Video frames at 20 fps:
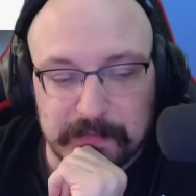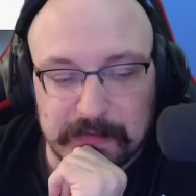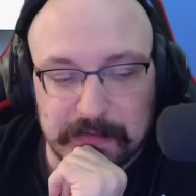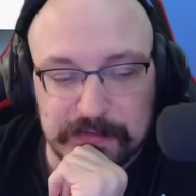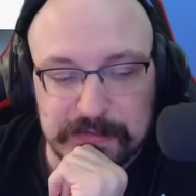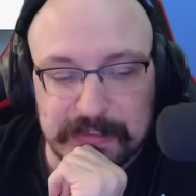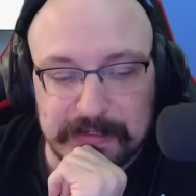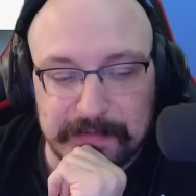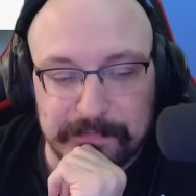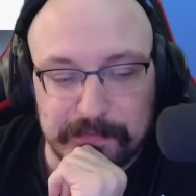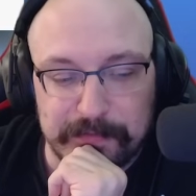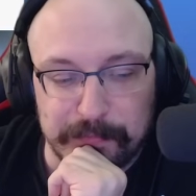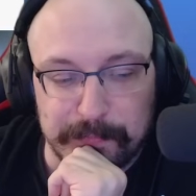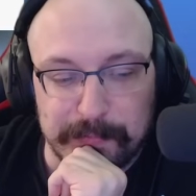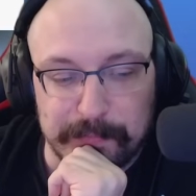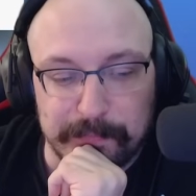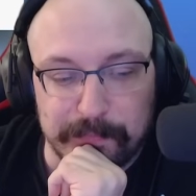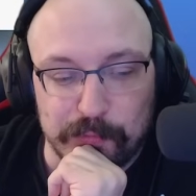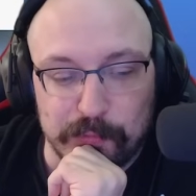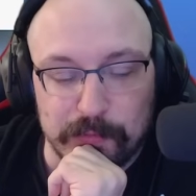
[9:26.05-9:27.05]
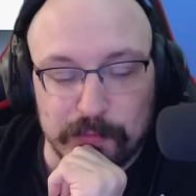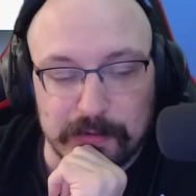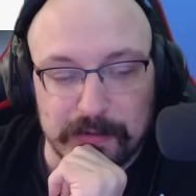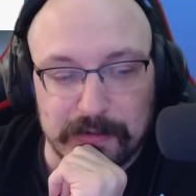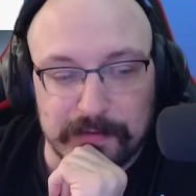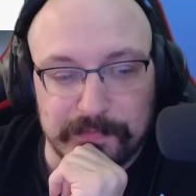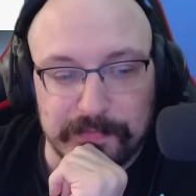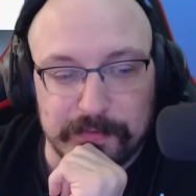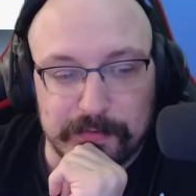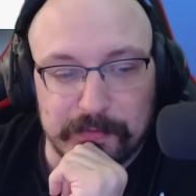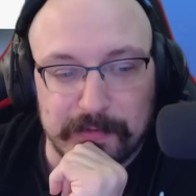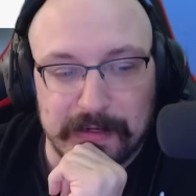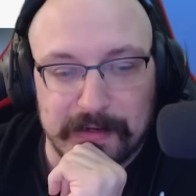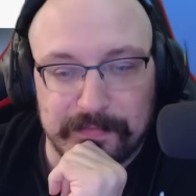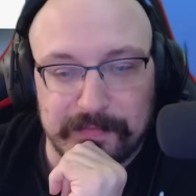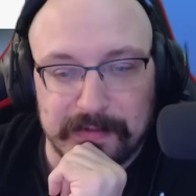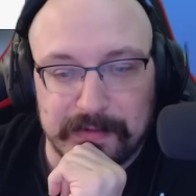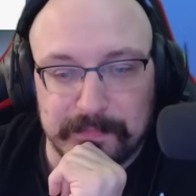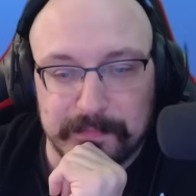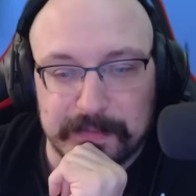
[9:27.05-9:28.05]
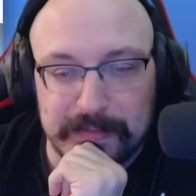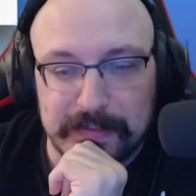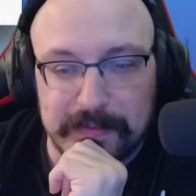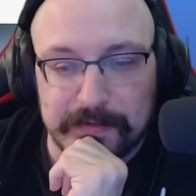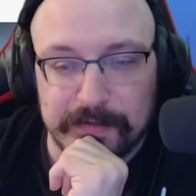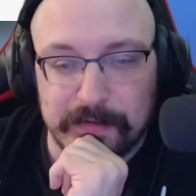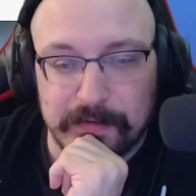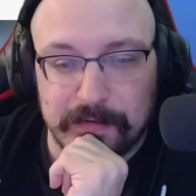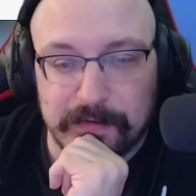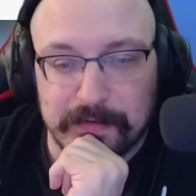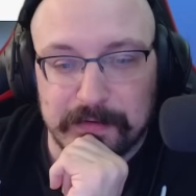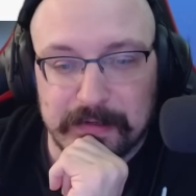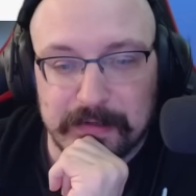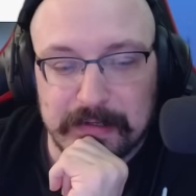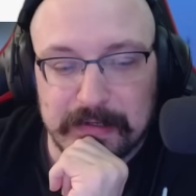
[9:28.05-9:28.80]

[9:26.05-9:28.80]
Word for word: Looks like I have a little bit more of the crafting material.